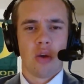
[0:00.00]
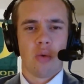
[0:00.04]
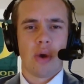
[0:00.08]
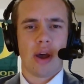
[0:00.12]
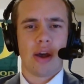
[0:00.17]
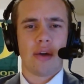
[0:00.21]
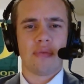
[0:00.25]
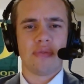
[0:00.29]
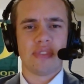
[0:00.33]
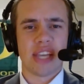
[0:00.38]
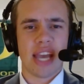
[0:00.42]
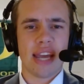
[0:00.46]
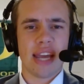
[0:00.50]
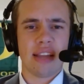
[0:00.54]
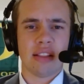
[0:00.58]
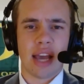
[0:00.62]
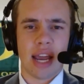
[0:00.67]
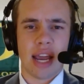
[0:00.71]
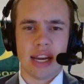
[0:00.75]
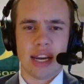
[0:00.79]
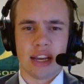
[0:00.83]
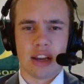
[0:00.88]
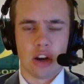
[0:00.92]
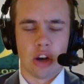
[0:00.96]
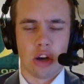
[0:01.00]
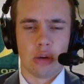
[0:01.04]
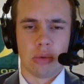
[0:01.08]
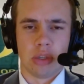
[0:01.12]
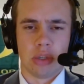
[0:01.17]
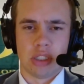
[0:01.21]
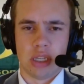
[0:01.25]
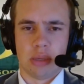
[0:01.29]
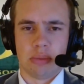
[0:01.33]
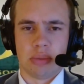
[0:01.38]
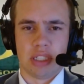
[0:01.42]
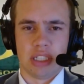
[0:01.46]
Well, Dan Lanning and Homer
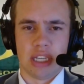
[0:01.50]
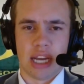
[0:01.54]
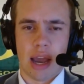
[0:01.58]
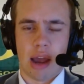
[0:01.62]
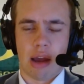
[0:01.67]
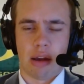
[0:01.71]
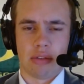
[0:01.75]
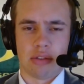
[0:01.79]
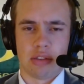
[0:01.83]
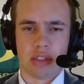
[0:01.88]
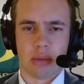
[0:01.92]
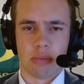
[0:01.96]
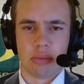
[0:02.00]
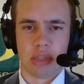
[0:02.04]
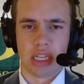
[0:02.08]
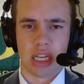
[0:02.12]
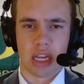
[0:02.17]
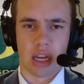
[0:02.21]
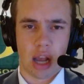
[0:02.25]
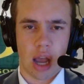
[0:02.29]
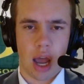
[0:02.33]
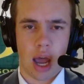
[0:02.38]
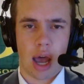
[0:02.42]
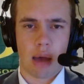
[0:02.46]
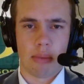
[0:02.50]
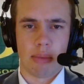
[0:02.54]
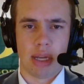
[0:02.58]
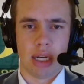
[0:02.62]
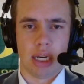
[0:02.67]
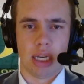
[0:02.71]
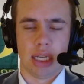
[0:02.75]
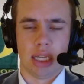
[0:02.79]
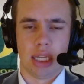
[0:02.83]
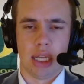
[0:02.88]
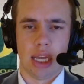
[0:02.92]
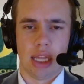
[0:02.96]
Simpson now have something in
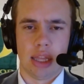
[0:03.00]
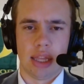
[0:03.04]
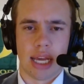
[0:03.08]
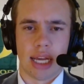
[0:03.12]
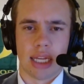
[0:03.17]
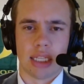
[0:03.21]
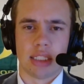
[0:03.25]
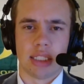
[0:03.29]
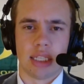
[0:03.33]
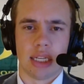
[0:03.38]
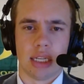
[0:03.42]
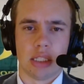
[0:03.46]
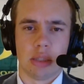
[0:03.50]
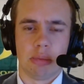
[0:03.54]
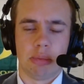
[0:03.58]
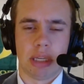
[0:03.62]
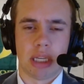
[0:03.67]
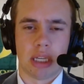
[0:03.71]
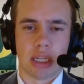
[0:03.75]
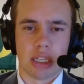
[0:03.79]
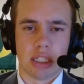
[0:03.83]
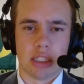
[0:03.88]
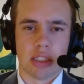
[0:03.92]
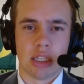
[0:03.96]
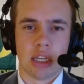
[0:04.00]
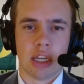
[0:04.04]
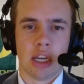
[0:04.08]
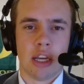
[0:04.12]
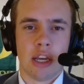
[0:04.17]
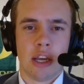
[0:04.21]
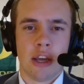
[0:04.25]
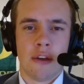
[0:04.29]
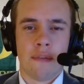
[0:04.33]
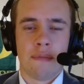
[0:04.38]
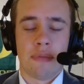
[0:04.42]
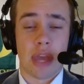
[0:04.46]
common in that sense, because
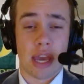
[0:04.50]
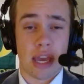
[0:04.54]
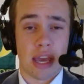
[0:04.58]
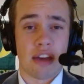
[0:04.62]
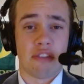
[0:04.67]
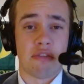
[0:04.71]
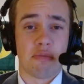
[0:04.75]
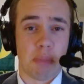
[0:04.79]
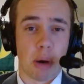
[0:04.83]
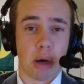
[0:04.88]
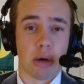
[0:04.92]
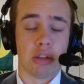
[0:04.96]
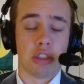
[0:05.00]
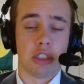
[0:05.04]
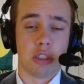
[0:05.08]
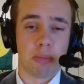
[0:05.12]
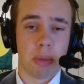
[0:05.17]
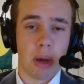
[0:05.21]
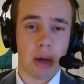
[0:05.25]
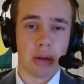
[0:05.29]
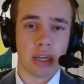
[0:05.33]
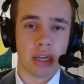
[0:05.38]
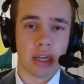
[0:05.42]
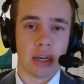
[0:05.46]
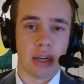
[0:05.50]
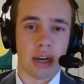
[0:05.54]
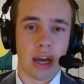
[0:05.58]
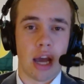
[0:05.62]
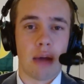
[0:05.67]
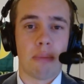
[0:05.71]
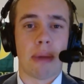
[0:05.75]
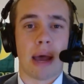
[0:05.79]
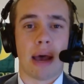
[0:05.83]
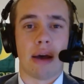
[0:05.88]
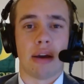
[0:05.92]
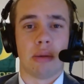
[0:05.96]
they have both spoken
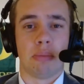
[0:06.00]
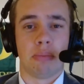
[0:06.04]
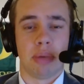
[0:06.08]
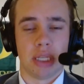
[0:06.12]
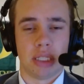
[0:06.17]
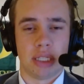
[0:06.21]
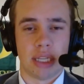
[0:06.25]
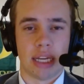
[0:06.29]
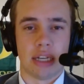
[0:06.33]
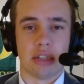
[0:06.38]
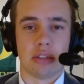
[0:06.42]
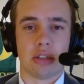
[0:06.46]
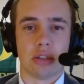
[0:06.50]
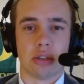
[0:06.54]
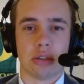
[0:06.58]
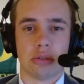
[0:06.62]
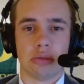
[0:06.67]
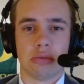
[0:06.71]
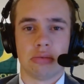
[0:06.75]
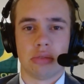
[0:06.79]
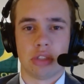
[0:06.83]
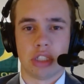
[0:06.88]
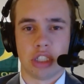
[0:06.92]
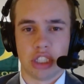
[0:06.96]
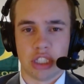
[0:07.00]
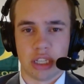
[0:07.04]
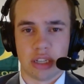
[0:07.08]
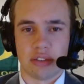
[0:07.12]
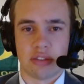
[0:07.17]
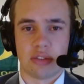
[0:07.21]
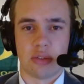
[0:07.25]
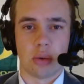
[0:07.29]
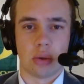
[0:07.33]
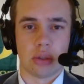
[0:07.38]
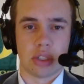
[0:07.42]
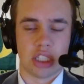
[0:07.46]
about a potential
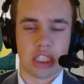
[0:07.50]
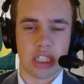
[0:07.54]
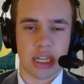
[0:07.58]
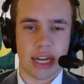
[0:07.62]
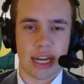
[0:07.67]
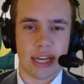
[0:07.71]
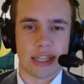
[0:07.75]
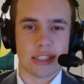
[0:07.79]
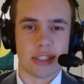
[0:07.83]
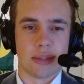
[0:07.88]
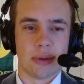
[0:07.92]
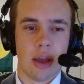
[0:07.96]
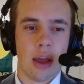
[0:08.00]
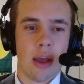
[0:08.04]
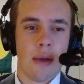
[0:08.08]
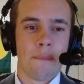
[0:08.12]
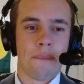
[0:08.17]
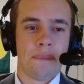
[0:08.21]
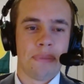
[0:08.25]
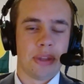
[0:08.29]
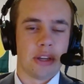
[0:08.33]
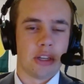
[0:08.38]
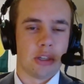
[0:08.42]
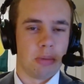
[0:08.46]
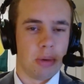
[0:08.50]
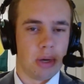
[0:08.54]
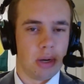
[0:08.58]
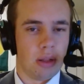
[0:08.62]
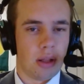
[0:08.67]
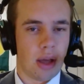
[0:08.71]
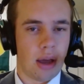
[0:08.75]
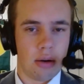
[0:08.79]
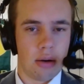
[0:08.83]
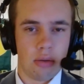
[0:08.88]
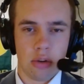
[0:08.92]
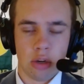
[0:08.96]
shift or change. There's been
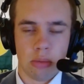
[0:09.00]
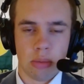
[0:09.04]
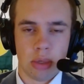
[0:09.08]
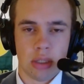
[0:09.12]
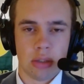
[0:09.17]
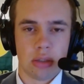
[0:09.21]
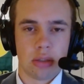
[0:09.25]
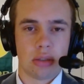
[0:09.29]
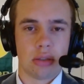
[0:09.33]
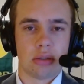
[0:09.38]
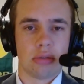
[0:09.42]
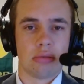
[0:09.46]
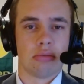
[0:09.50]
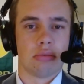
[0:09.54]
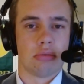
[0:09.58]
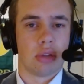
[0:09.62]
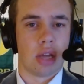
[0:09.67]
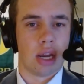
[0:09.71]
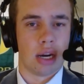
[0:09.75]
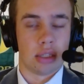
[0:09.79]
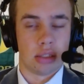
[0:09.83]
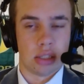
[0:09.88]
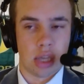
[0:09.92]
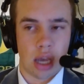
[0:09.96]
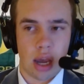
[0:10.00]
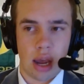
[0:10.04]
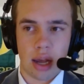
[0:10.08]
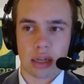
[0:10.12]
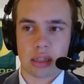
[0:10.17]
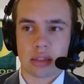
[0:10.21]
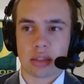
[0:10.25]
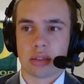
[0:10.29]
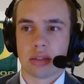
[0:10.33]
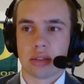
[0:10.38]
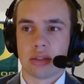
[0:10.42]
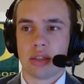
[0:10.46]
a lot of rumors, a lot of
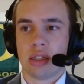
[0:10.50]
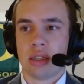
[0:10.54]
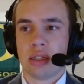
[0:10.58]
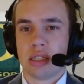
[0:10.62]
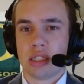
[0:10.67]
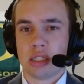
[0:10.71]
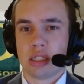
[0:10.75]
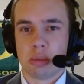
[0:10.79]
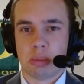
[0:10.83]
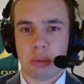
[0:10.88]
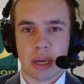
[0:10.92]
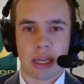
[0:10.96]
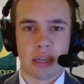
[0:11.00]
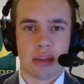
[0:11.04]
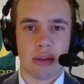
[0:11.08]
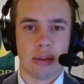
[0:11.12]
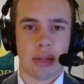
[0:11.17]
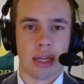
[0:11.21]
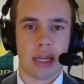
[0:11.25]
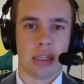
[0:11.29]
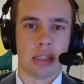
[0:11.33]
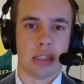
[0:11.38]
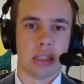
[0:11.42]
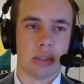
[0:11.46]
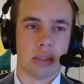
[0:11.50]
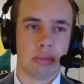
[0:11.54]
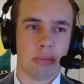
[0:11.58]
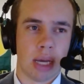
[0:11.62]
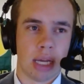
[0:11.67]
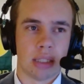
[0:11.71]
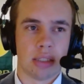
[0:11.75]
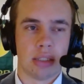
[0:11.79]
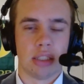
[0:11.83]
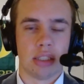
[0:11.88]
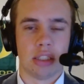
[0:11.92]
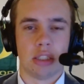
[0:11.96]
talks, speculation,
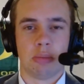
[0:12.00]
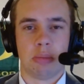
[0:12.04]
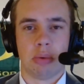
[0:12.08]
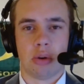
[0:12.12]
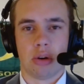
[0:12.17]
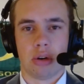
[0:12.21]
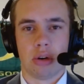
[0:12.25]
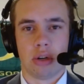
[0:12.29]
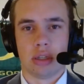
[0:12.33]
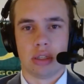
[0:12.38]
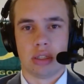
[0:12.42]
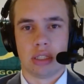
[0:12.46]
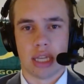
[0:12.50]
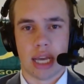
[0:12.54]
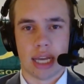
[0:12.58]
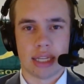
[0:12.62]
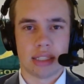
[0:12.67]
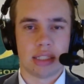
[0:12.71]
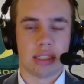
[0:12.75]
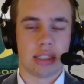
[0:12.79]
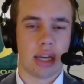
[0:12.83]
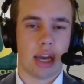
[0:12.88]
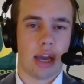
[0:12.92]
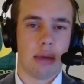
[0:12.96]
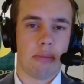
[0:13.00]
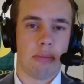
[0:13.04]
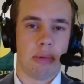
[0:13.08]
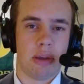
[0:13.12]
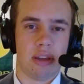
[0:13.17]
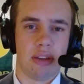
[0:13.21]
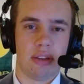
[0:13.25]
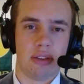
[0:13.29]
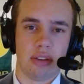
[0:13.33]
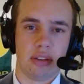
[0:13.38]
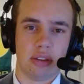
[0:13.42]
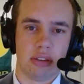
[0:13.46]
message boards, SI
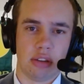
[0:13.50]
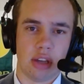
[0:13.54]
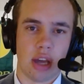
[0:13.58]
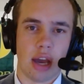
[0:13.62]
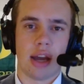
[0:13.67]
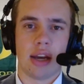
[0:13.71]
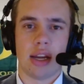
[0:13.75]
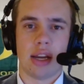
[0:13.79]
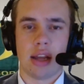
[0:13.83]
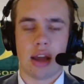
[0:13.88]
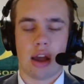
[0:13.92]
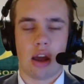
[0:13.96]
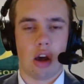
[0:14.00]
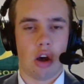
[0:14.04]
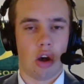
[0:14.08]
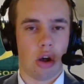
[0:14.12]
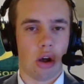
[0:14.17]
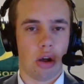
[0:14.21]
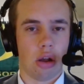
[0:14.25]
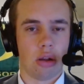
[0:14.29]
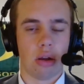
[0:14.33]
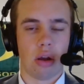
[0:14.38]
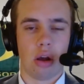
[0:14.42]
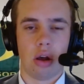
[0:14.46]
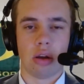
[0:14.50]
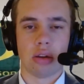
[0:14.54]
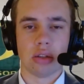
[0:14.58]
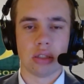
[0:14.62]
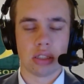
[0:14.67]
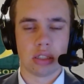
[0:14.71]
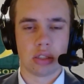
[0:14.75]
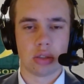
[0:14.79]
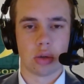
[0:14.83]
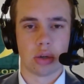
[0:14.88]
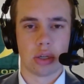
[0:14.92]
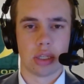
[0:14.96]
pieces, yada yada, all
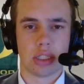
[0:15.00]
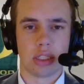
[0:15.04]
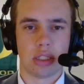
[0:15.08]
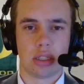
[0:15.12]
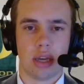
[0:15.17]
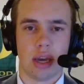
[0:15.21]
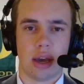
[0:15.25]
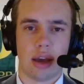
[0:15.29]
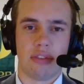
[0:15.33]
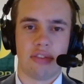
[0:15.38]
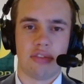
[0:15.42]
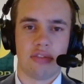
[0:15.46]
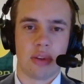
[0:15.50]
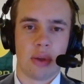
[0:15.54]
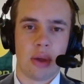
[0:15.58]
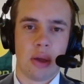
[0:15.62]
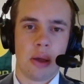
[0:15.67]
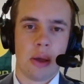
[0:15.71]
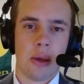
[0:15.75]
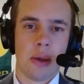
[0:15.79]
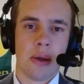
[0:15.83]
the sort of stuff.